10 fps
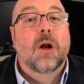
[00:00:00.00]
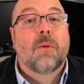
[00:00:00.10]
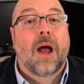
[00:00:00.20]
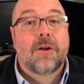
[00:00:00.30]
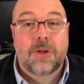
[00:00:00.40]

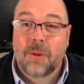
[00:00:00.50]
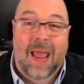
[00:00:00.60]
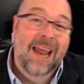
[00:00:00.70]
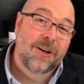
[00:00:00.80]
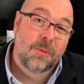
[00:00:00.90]
around you
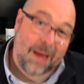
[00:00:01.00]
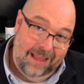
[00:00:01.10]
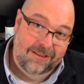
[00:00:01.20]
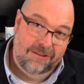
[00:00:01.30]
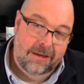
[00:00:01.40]
and your
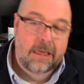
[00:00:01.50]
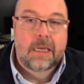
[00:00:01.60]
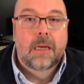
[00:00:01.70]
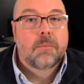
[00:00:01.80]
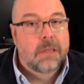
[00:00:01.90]
pets.
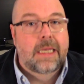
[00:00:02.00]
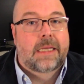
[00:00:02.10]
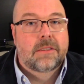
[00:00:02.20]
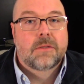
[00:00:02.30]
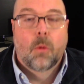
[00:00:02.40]

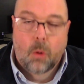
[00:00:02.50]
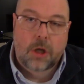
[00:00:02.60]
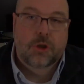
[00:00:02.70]
Please wash